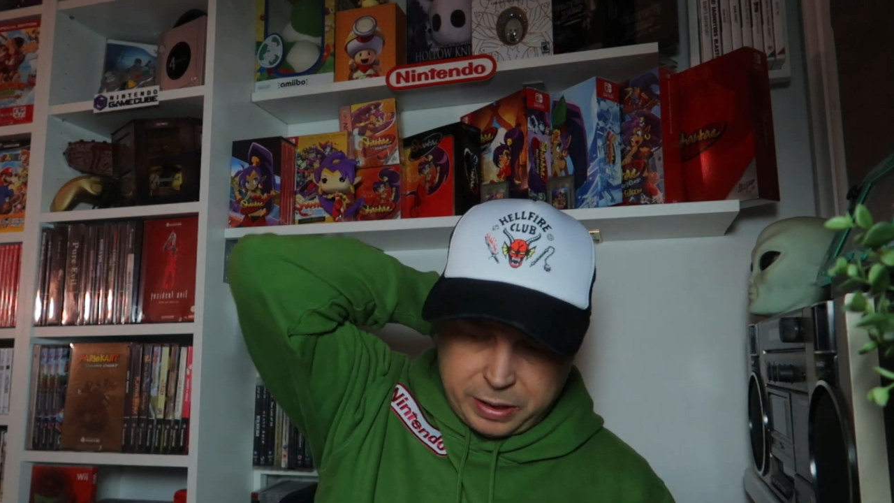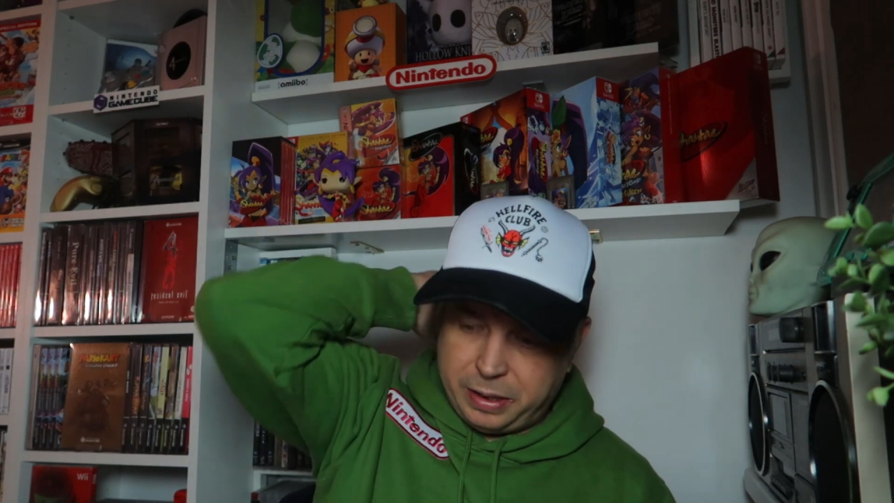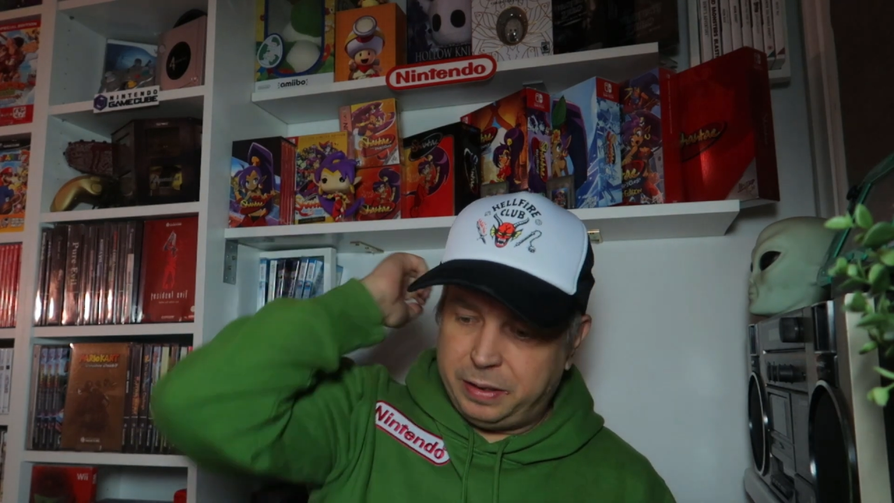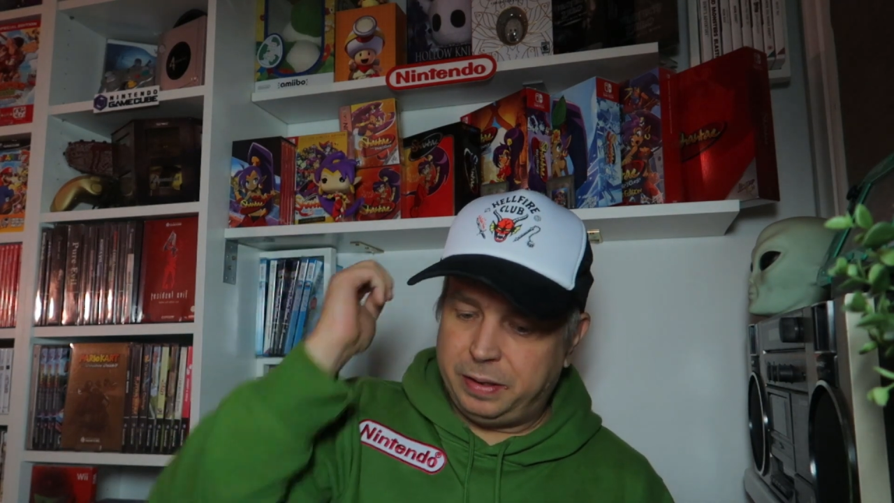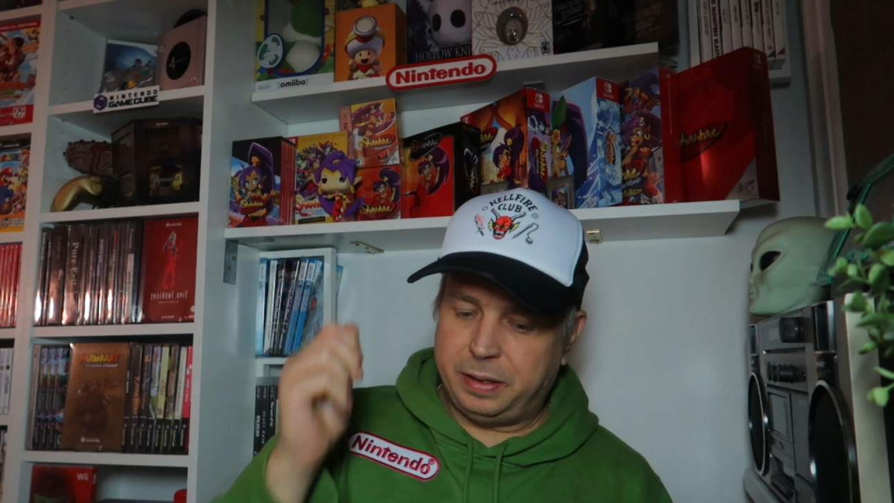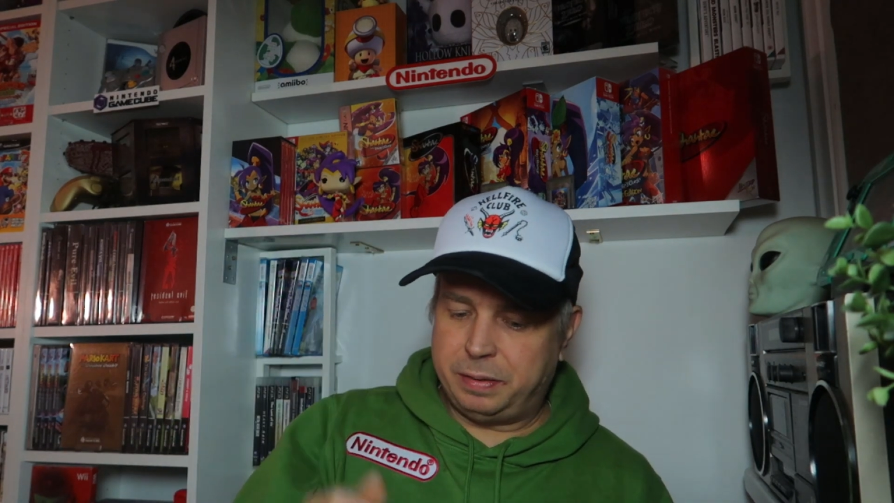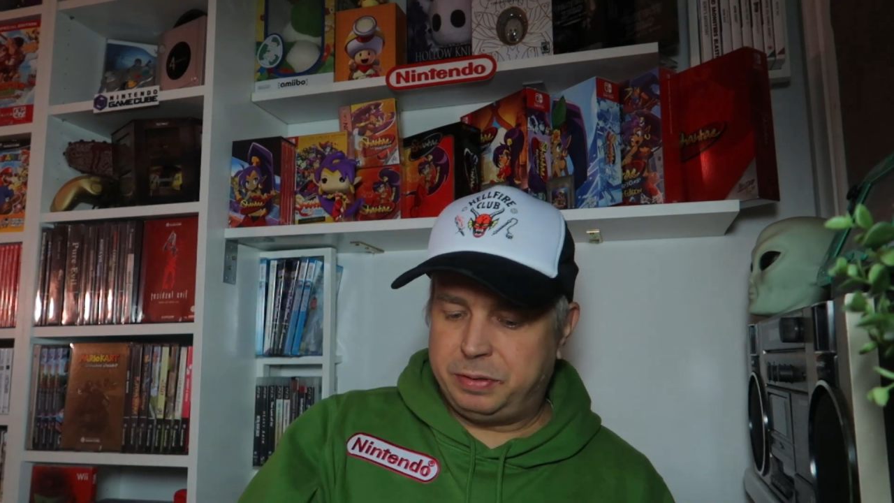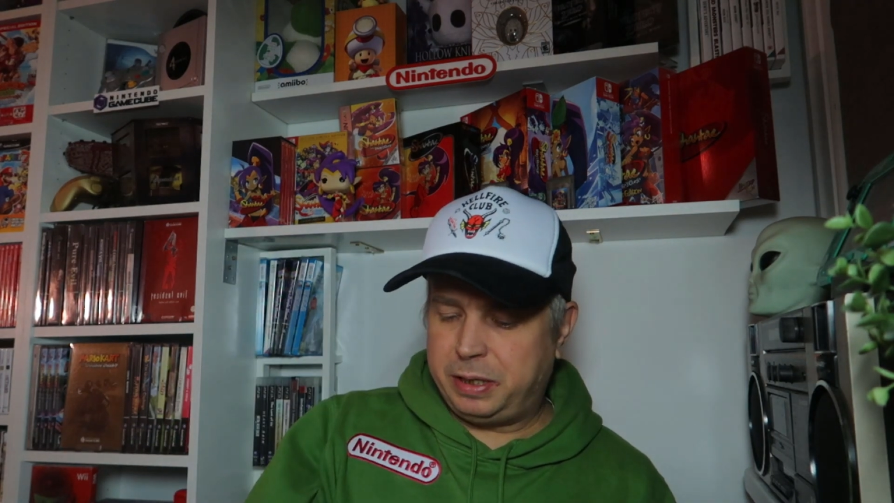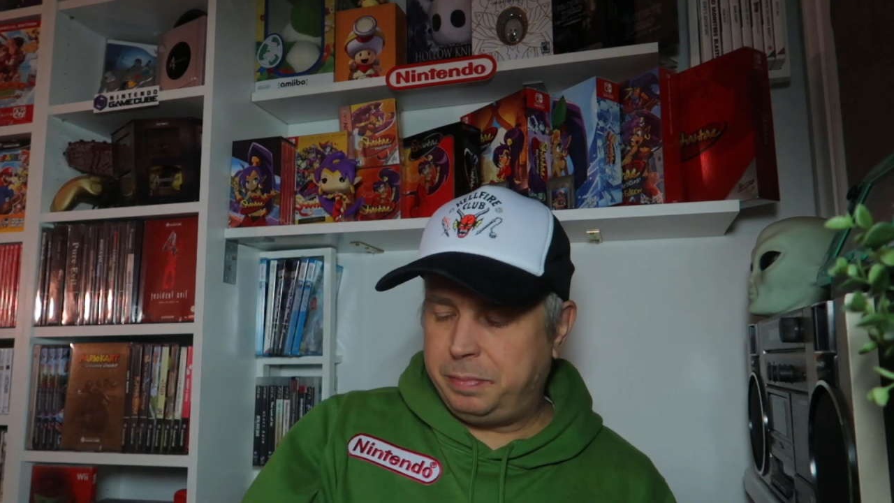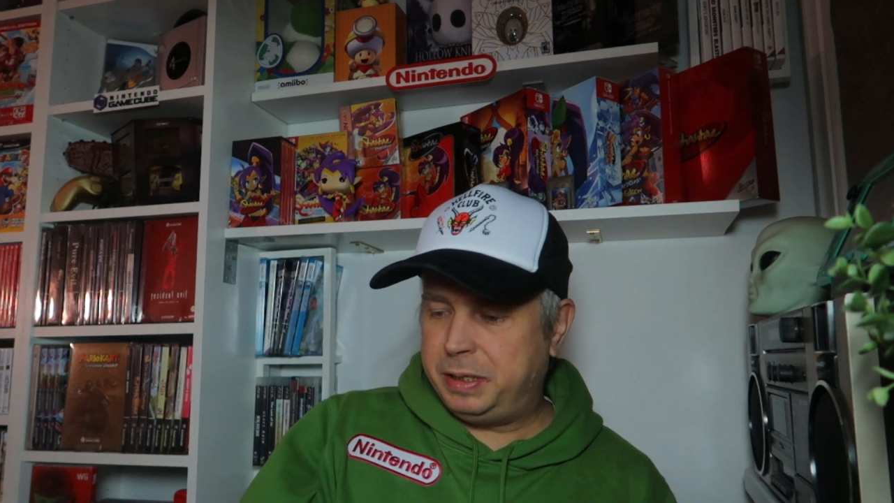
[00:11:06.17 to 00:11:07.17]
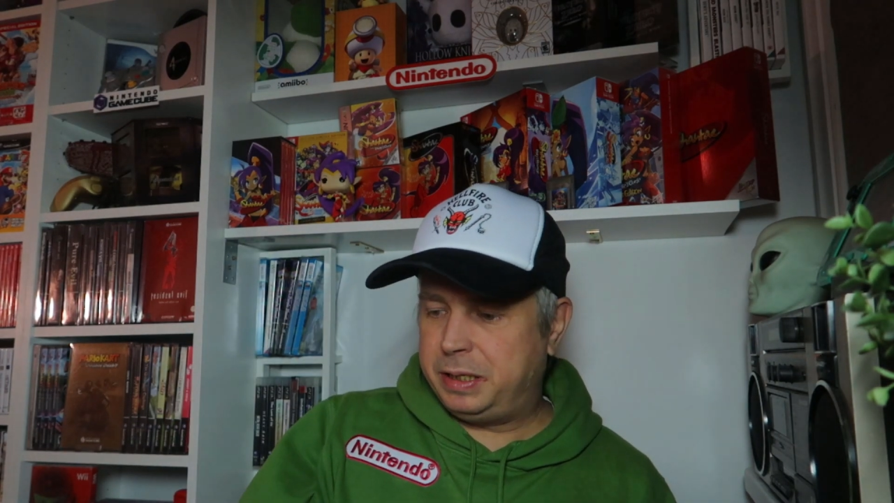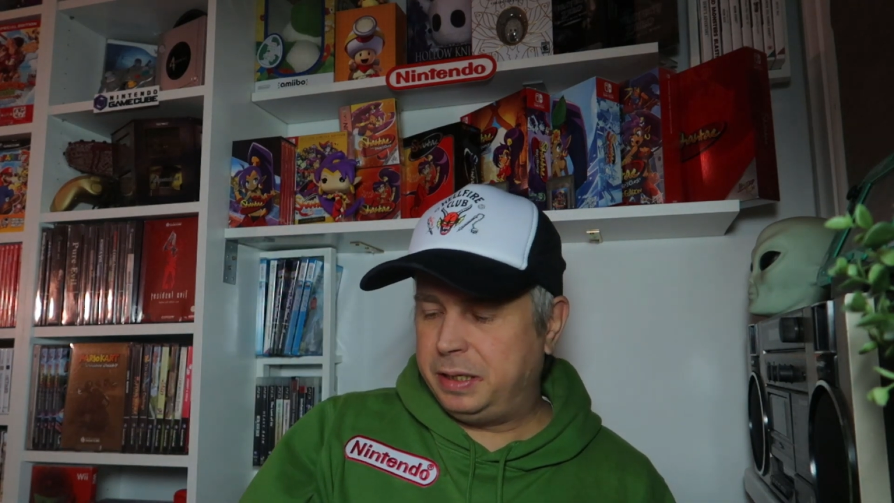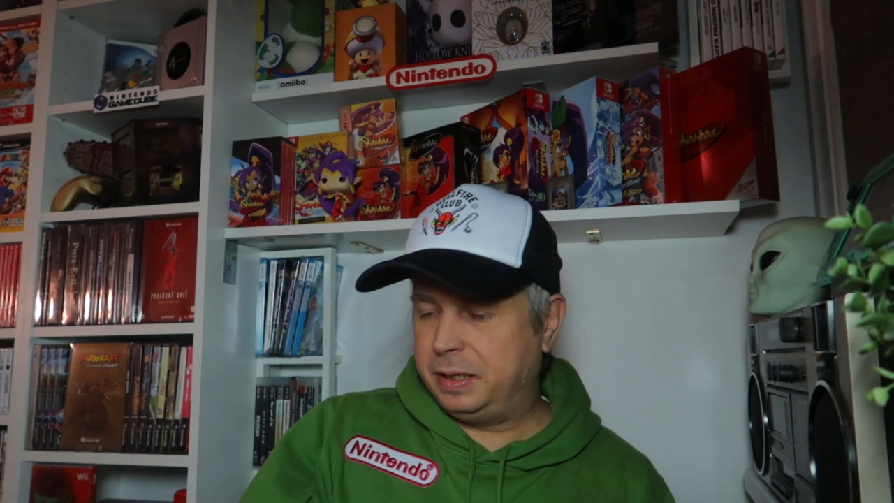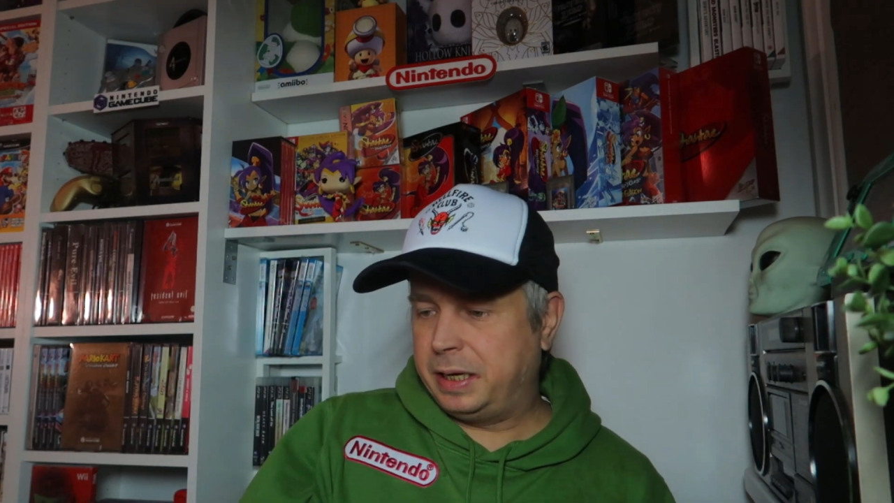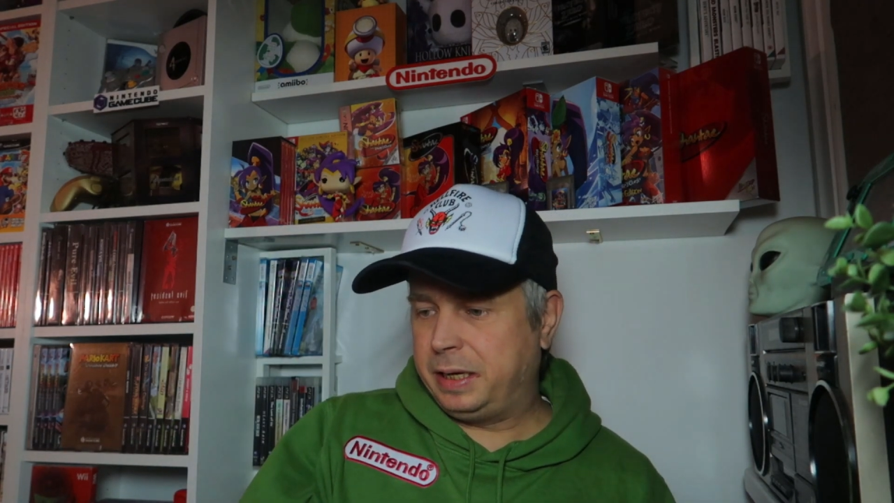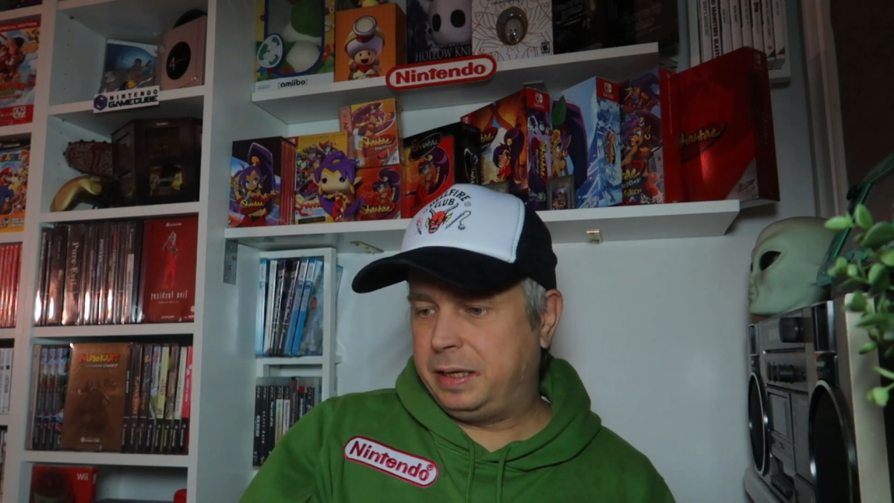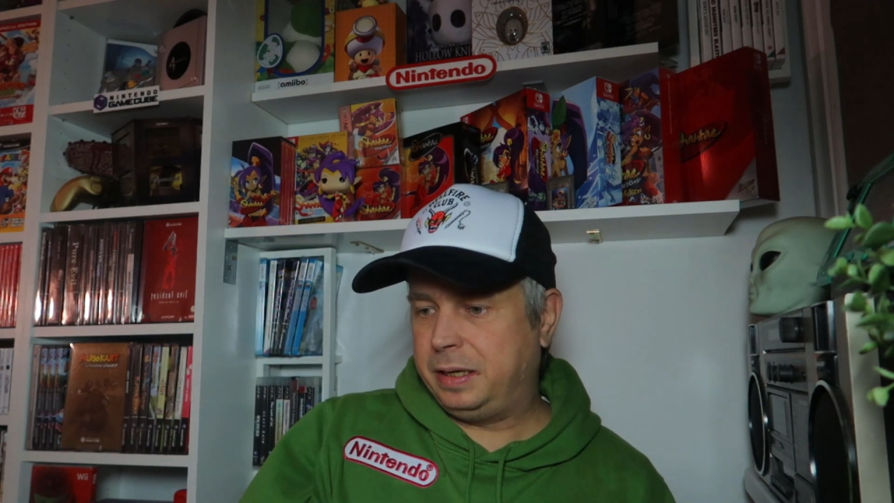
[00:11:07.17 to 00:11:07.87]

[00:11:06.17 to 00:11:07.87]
I'm still missing like